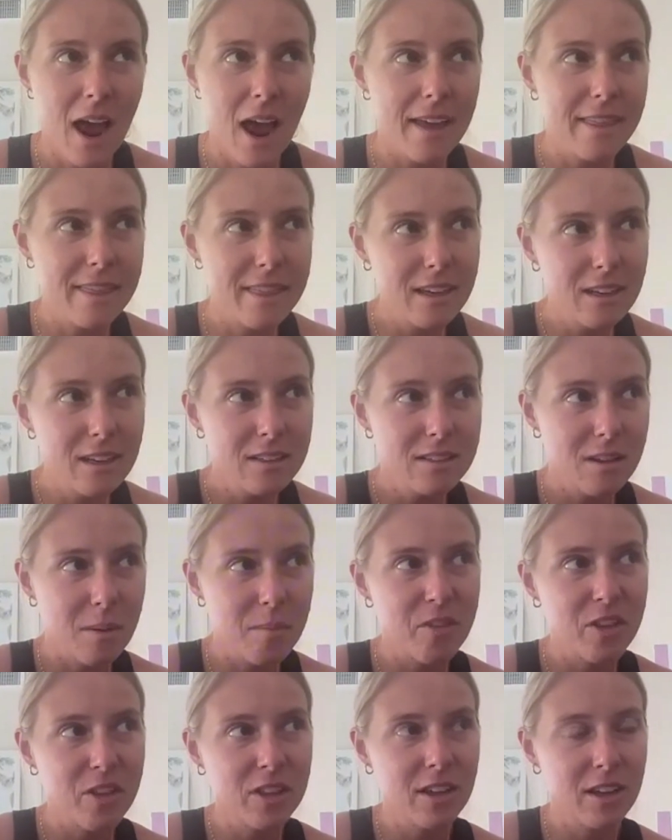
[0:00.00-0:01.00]
I think
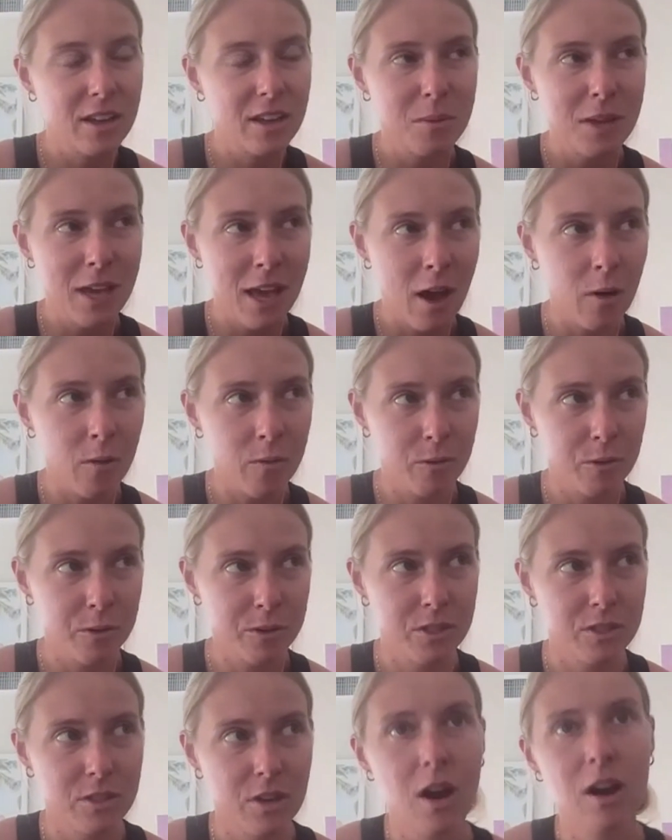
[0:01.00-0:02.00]
something that can be helpful
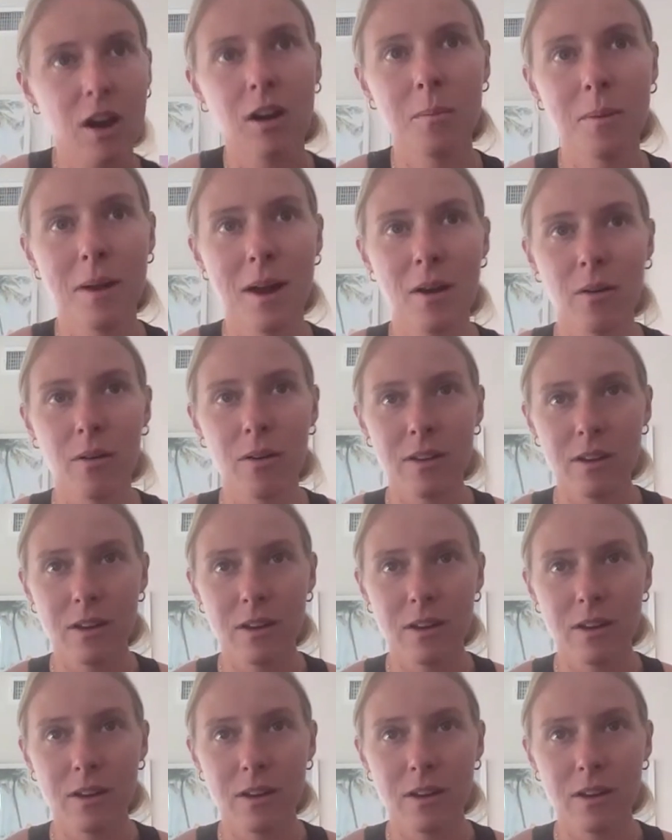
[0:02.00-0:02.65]
to talk about,